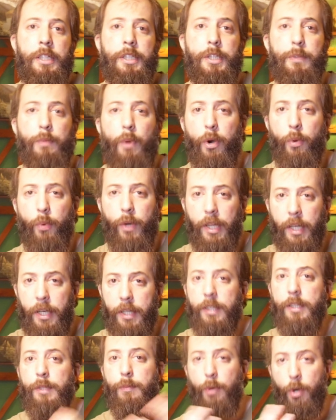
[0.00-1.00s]
The more we
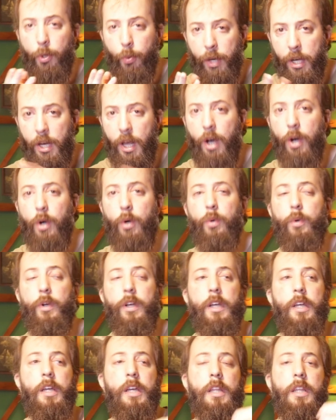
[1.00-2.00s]
learn, the more we
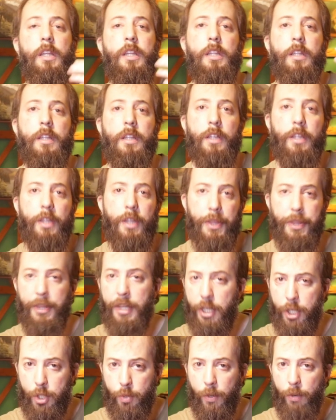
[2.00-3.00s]
know, and the
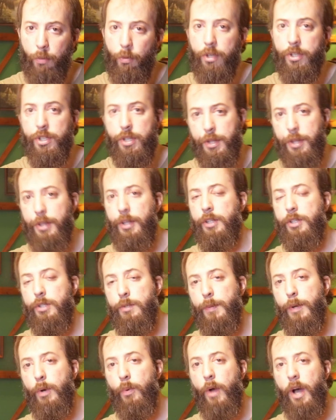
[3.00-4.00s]
things we once thought
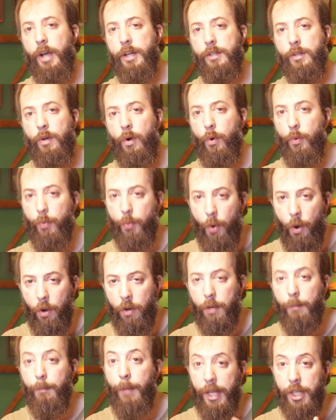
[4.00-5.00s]
to be right or
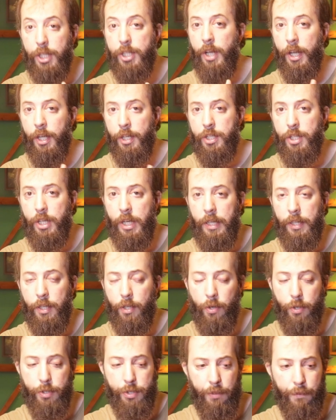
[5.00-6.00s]
wrong may change in the
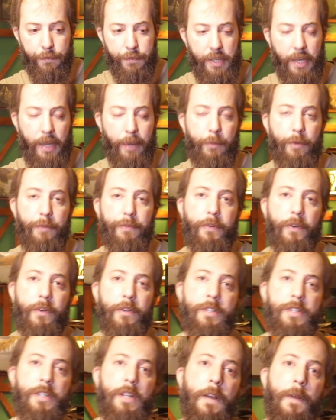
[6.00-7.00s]
course of time, of
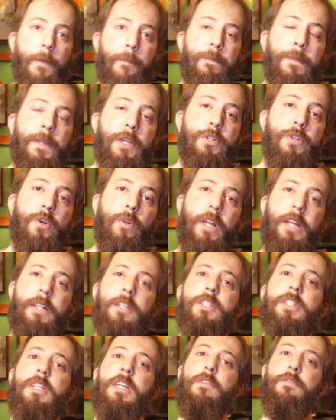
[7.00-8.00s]
course. So
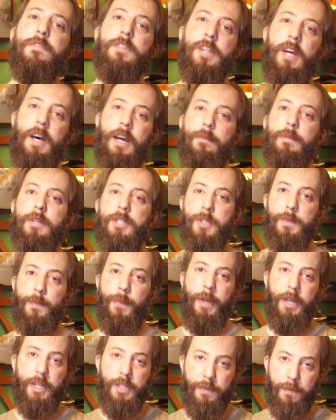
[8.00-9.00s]
let us give time and
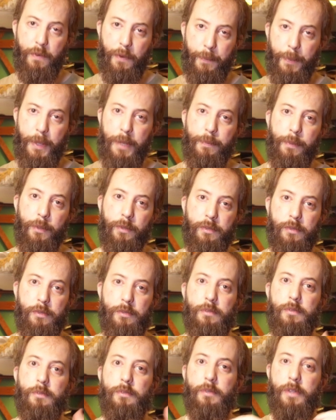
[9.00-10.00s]
space for people
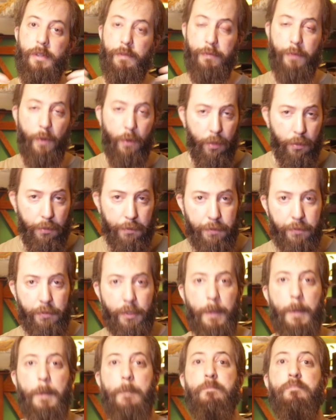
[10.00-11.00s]
to evolve.
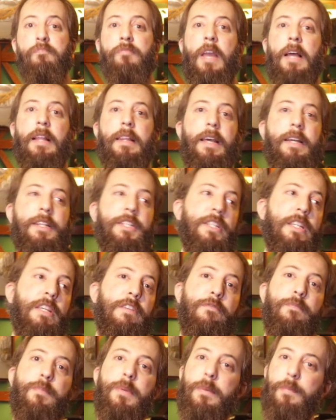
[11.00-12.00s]
Let's
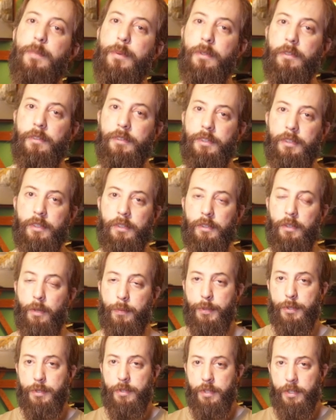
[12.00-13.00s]
give people the
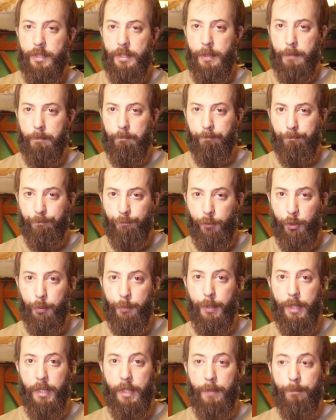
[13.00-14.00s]
opportunity to
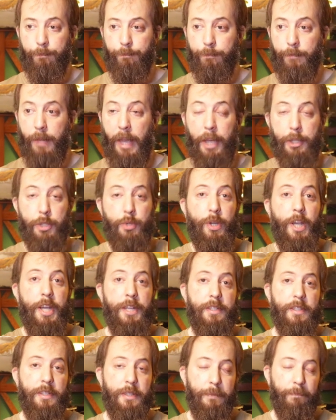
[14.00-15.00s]
be
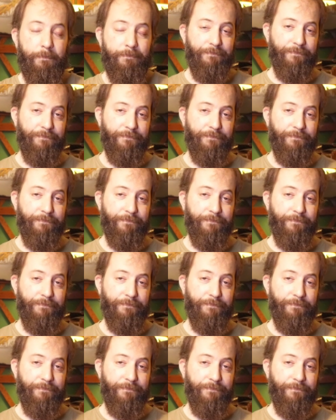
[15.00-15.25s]
educated.